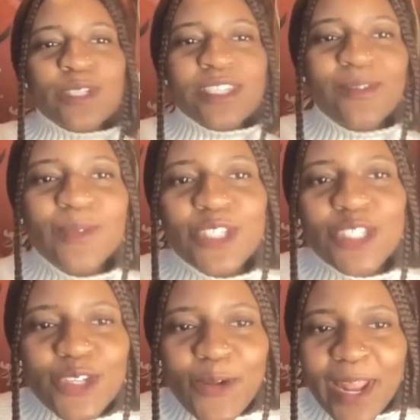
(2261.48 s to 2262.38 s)
So
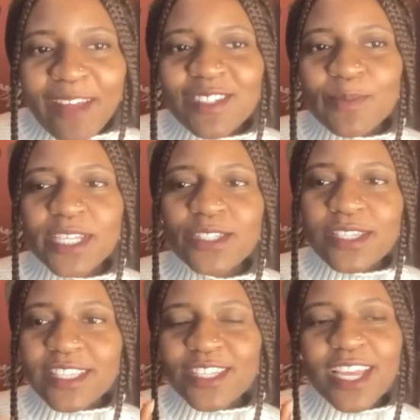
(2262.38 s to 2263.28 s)
you don't have to be
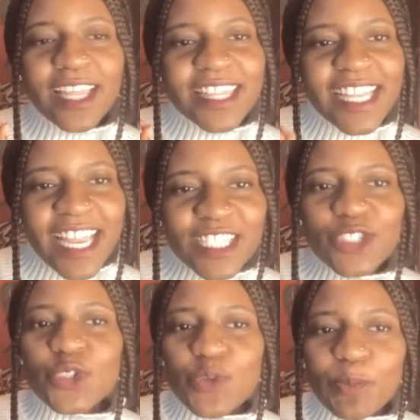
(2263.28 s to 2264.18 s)

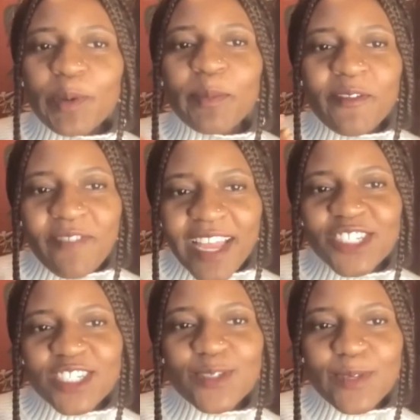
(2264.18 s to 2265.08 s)
super
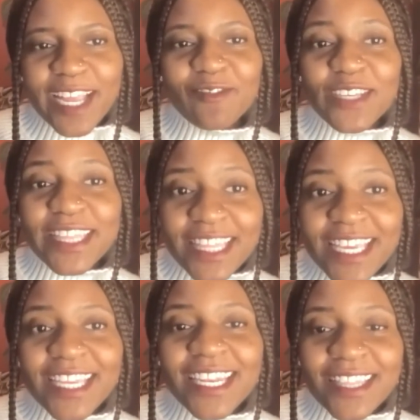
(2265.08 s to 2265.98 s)
perfectionist with every
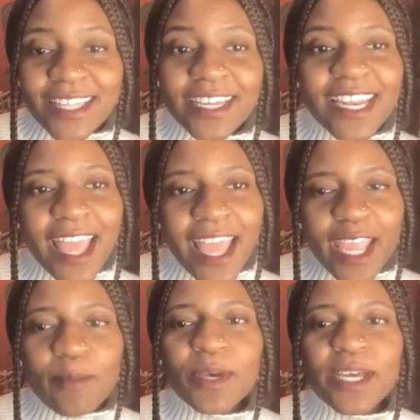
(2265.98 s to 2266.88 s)
the and
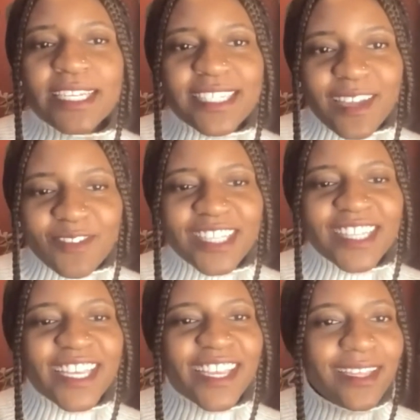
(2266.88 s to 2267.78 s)
a, but
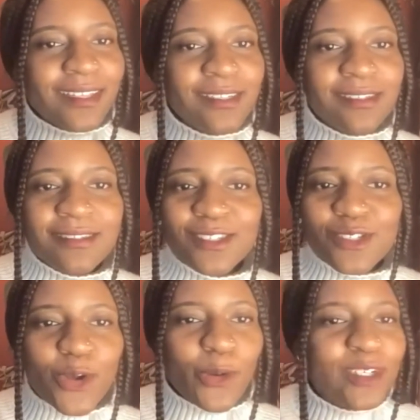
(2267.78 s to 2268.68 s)
definitely
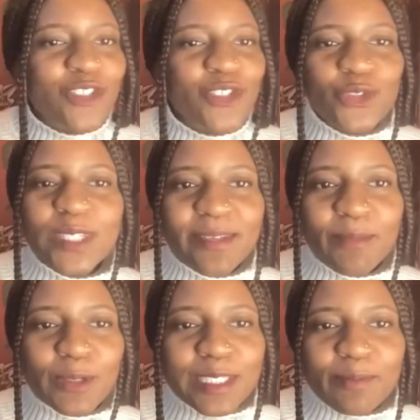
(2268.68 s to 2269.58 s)
don't choose the
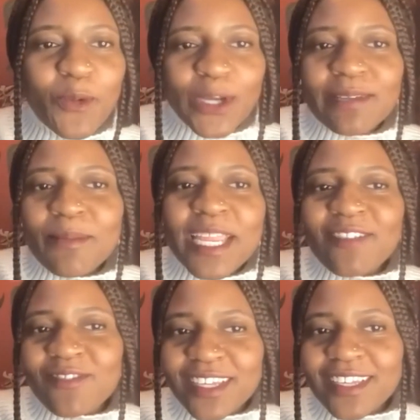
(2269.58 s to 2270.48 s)
most important meat
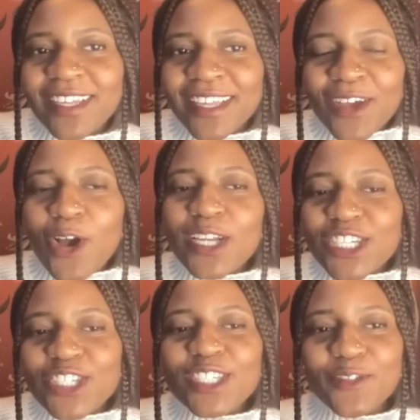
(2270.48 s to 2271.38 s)
of the
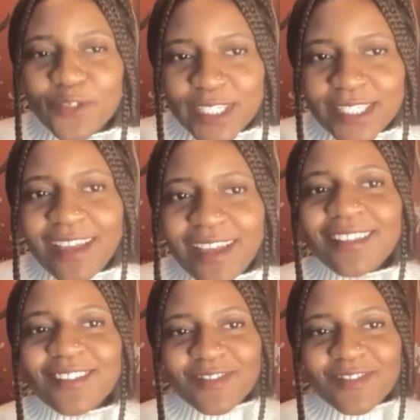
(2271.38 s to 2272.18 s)
audition to freestyle.